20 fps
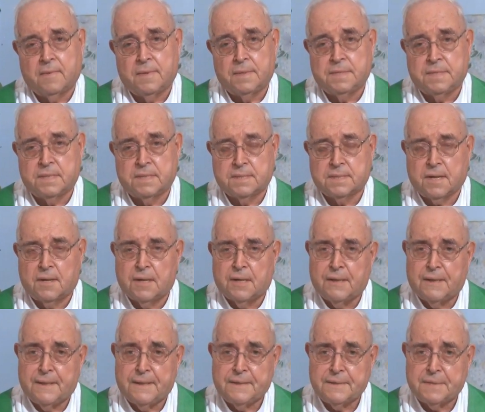which is
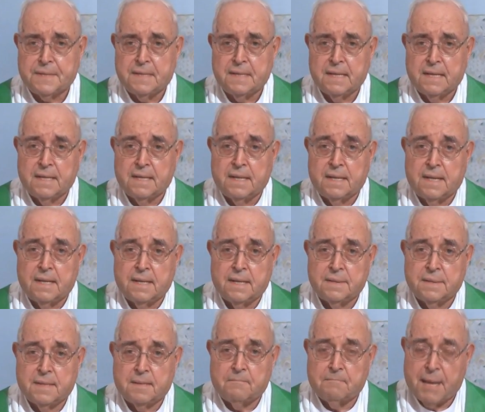called
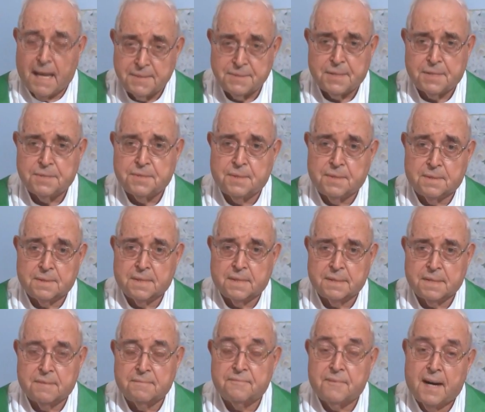the Pentateuch,
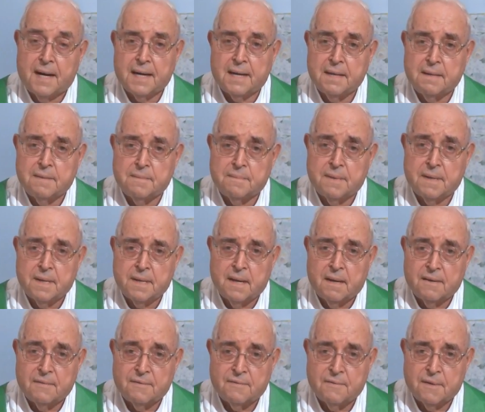the 5
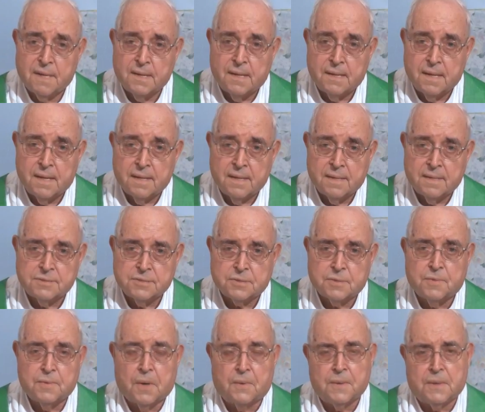
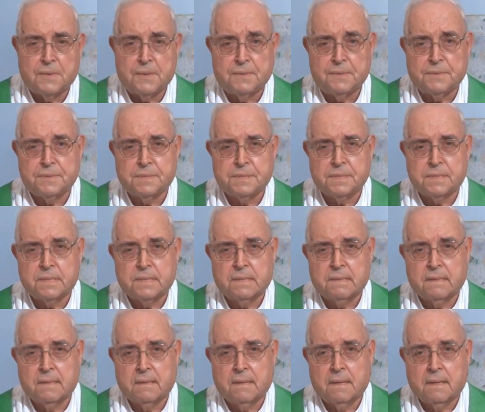scrolls,
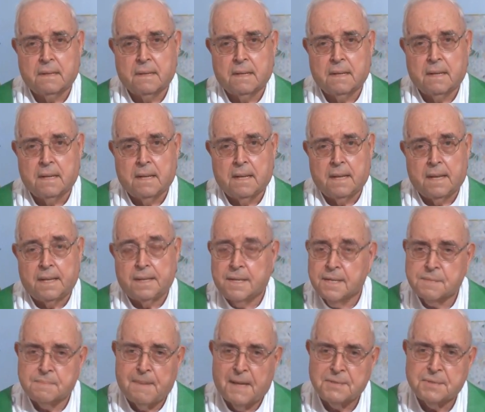and
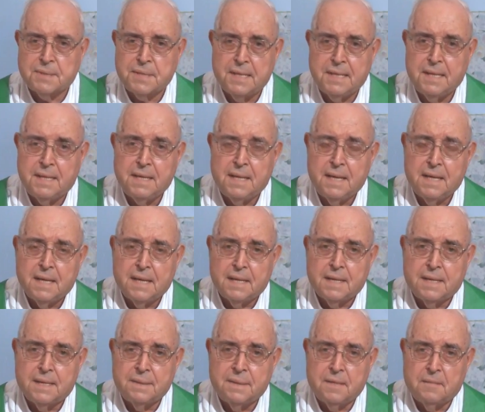especially
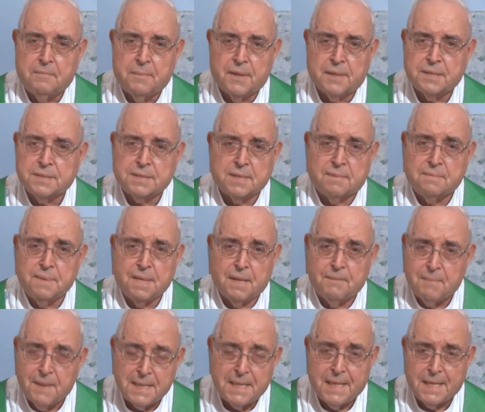in the books of
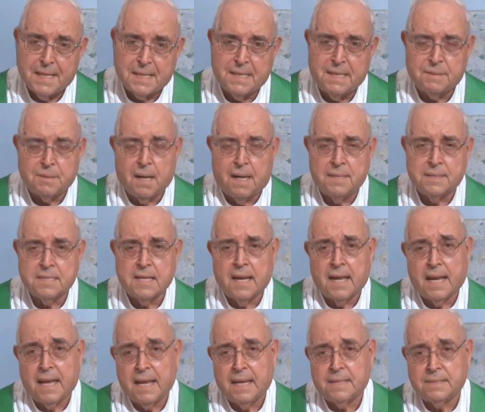Leviticus
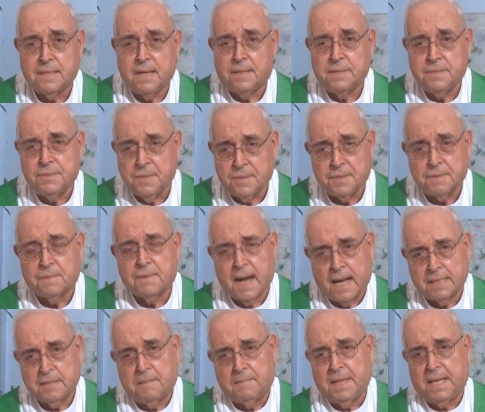and
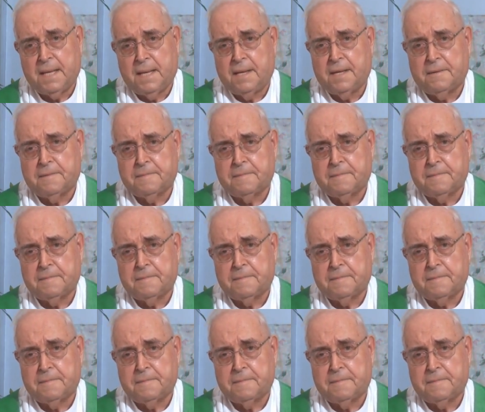Deuteronomy.